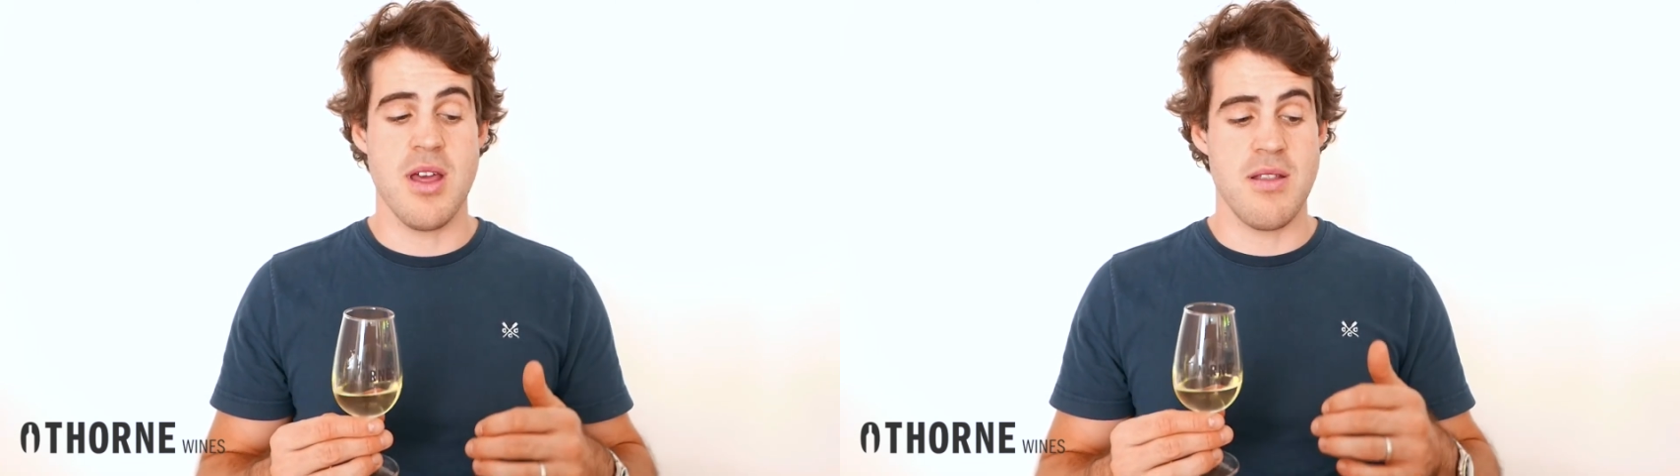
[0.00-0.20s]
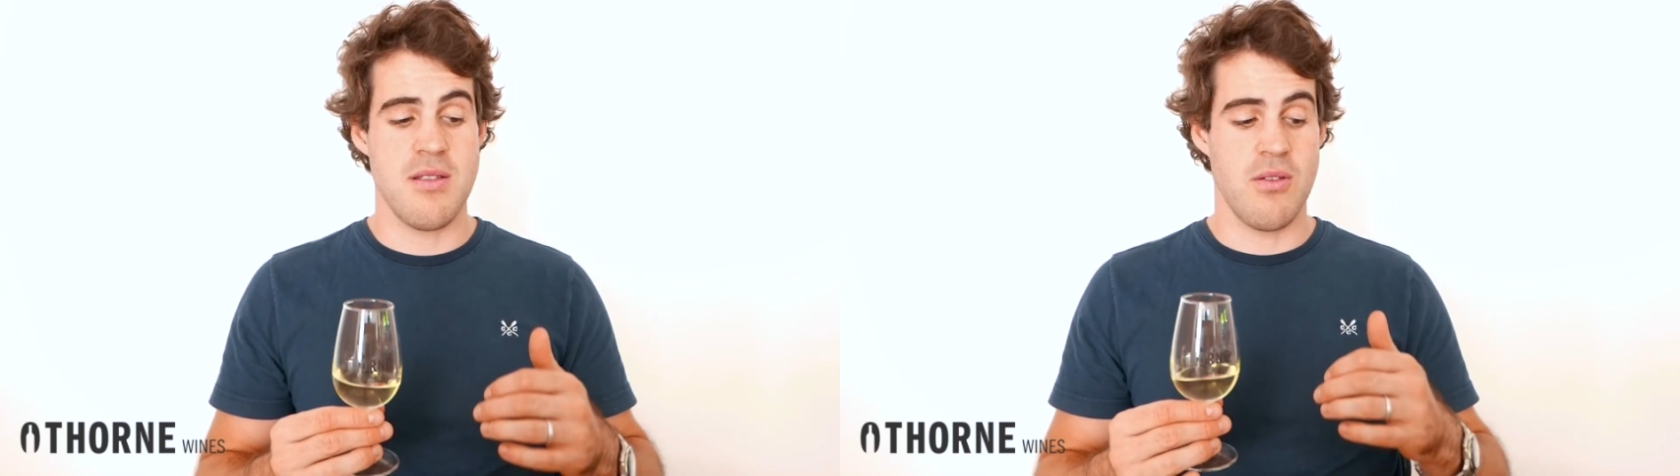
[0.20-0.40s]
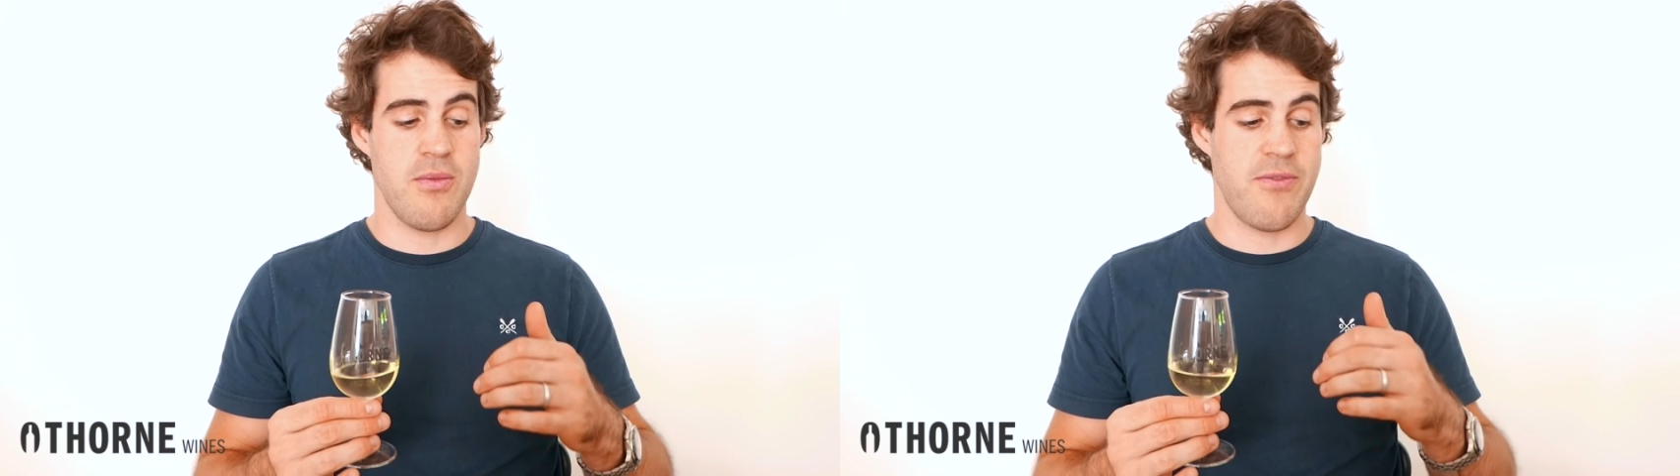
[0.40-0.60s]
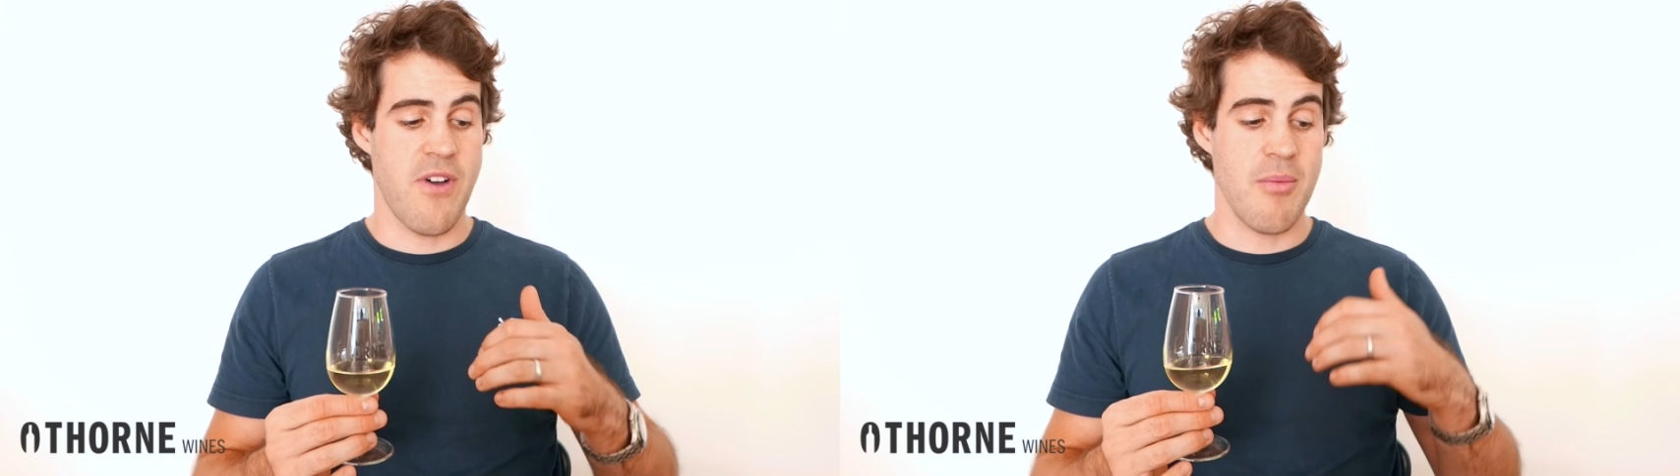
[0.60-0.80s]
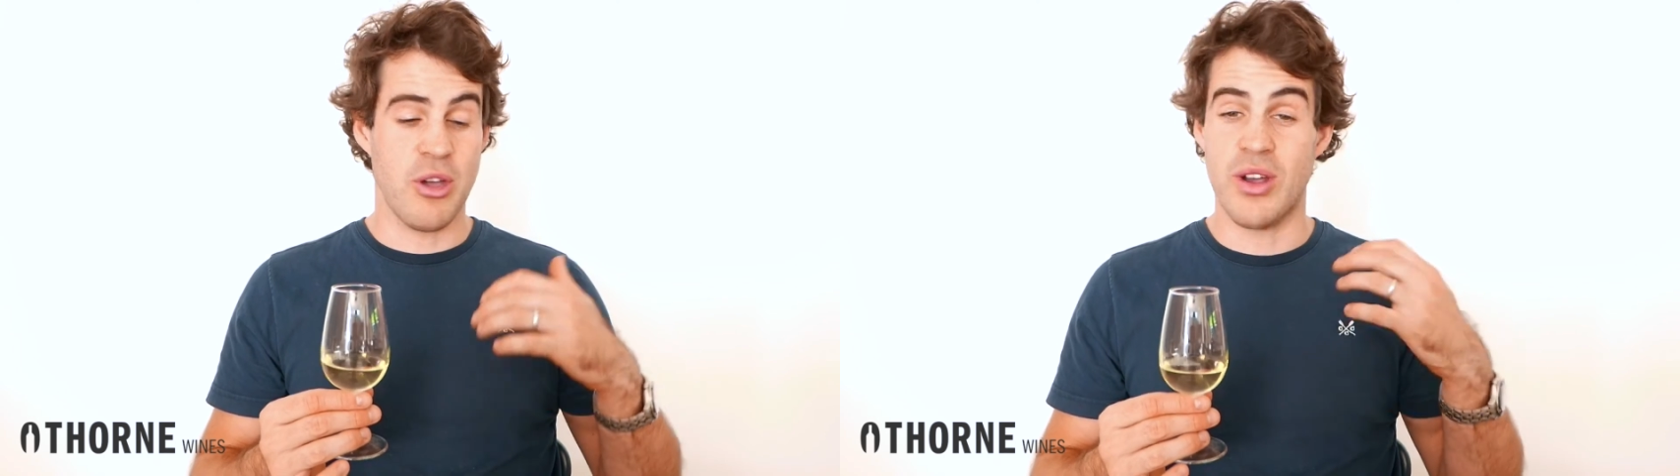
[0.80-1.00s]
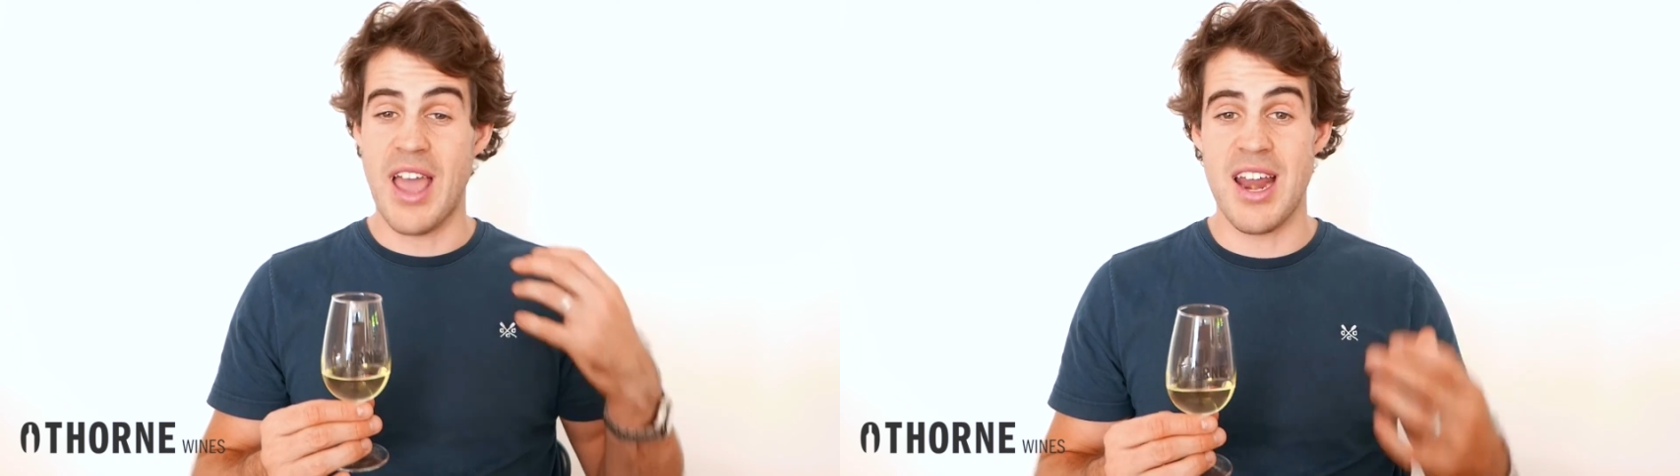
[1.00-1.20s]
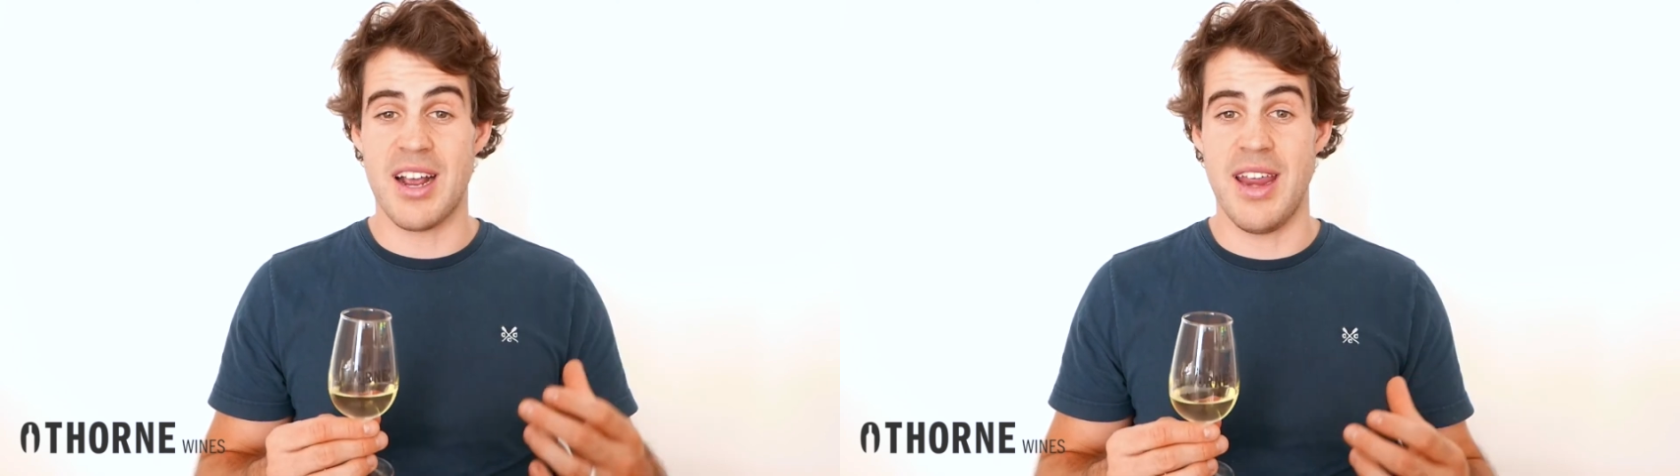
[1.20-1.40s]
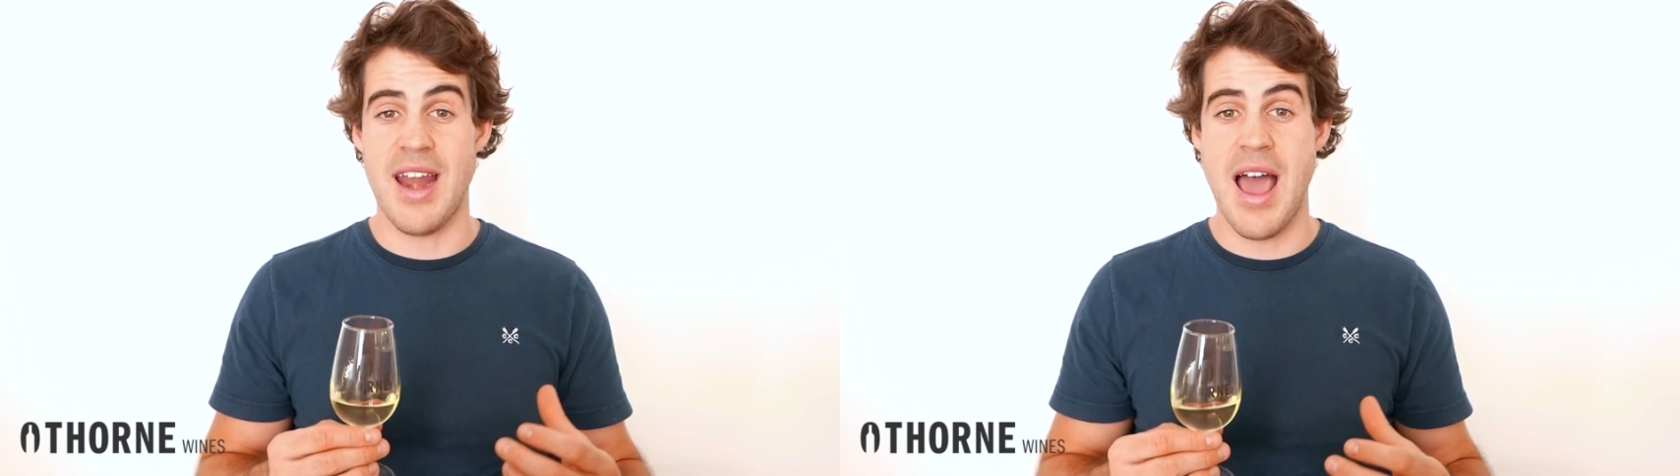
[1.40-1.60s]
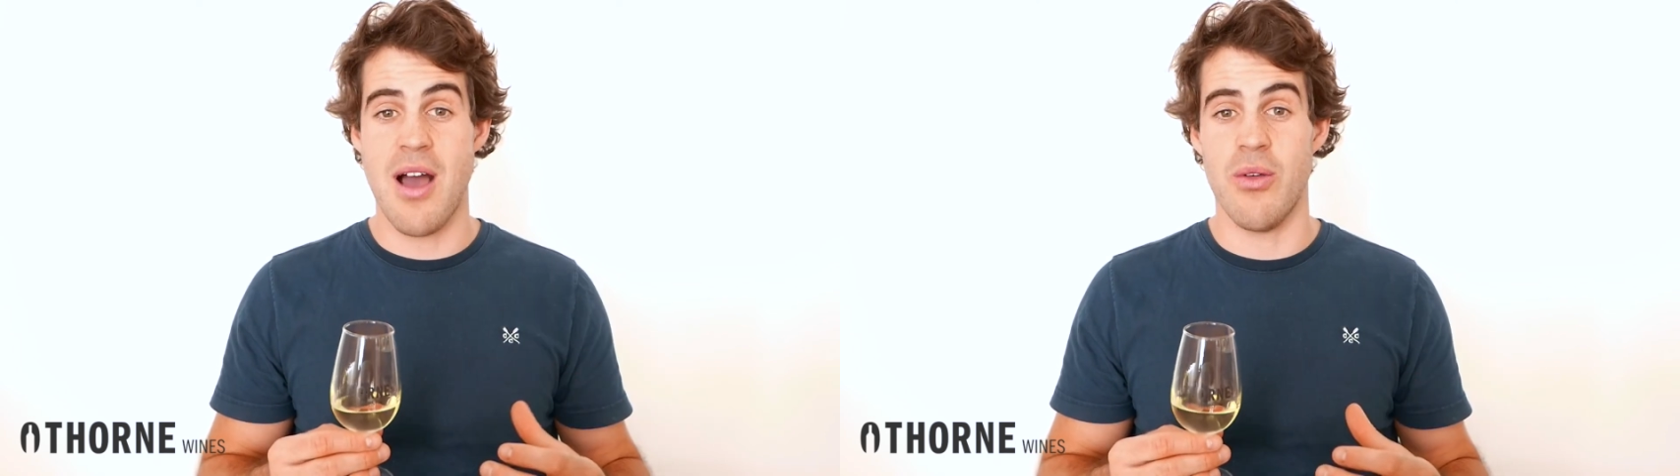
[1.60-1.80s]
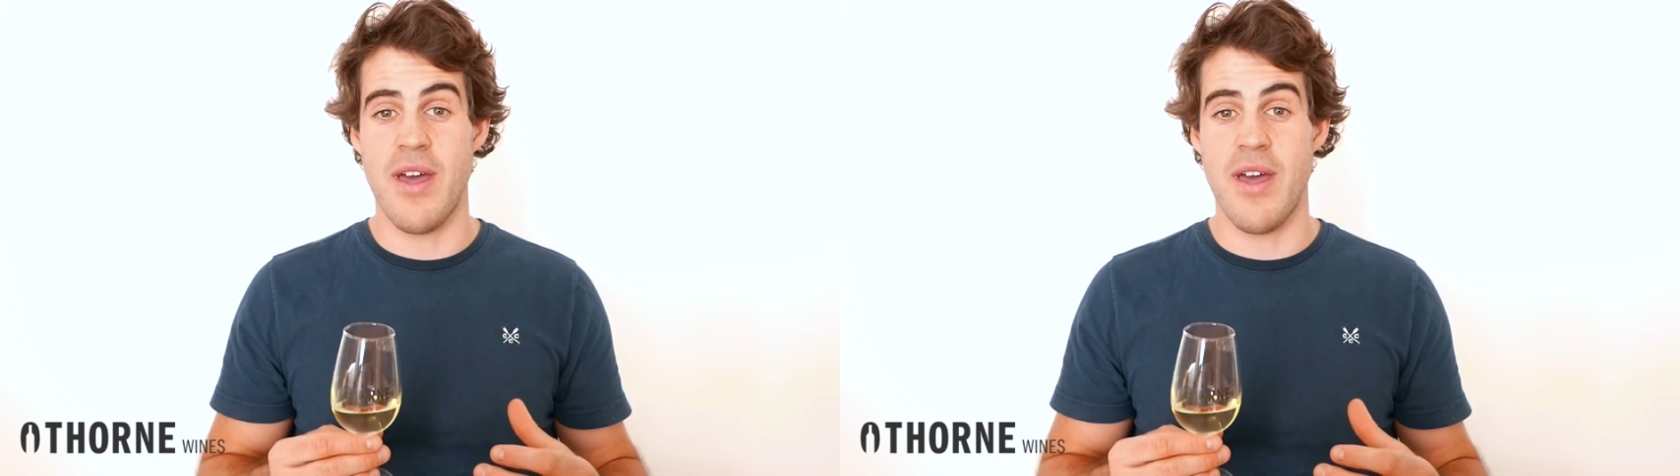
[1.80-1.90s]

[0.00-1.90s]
and farming organically now,